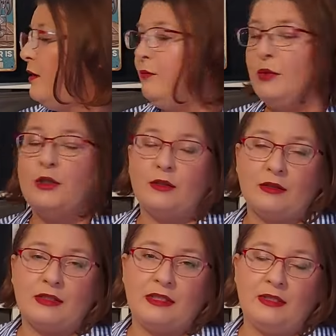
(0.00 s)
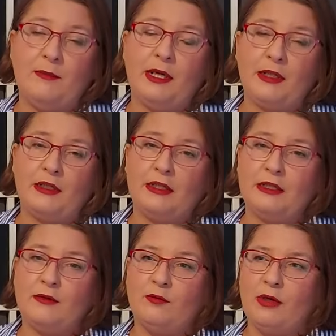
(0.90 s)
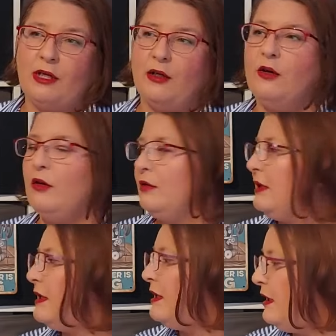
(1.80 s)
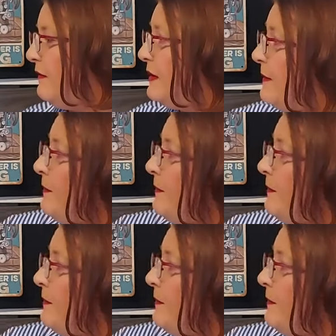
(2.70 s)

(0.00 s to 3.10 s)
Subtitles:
because the markings were on the sleeves.